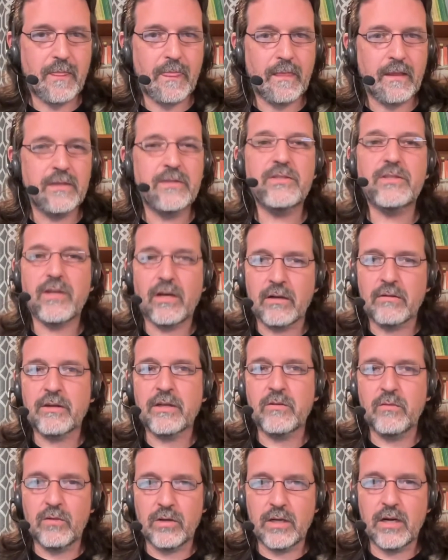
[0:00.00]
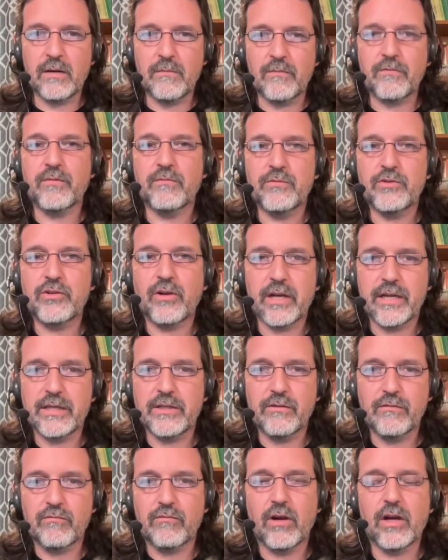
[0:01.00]
Stuttering will come from trying
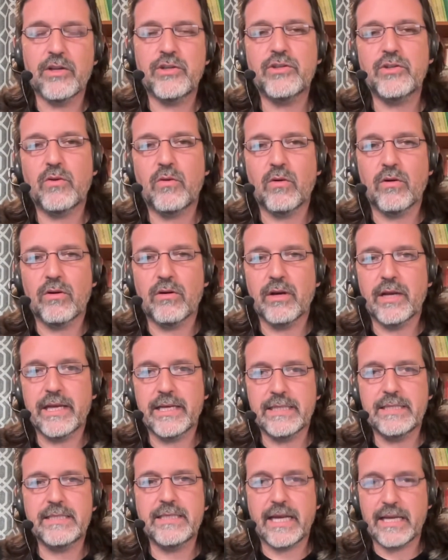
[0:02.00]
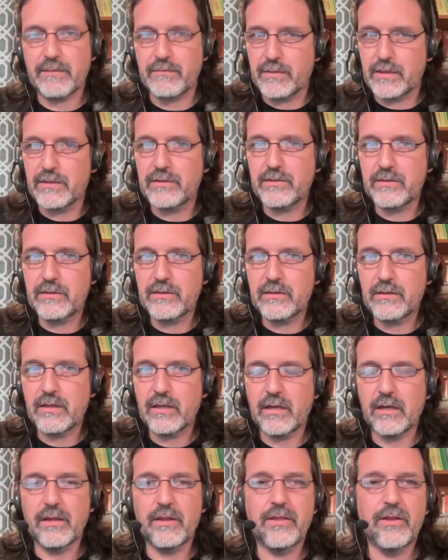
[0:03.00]
to rush or excitement,
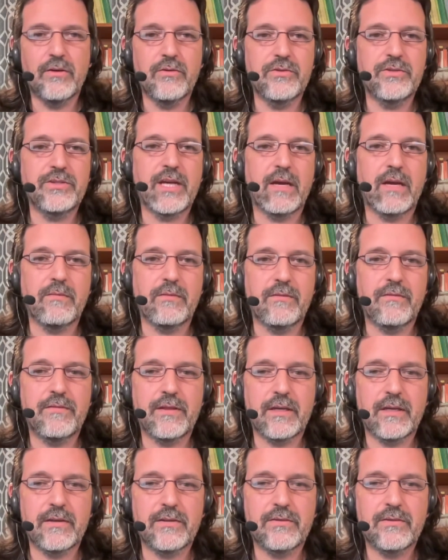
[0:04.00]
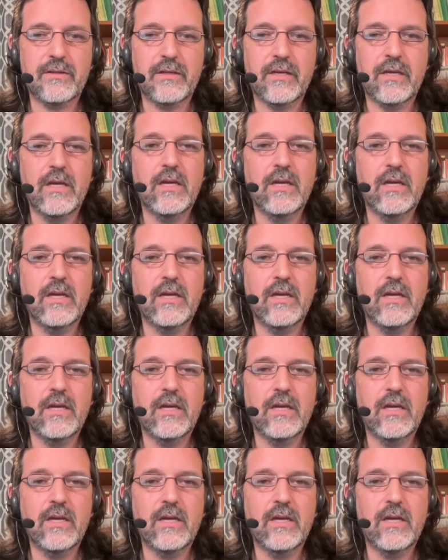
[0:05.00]
those type of things.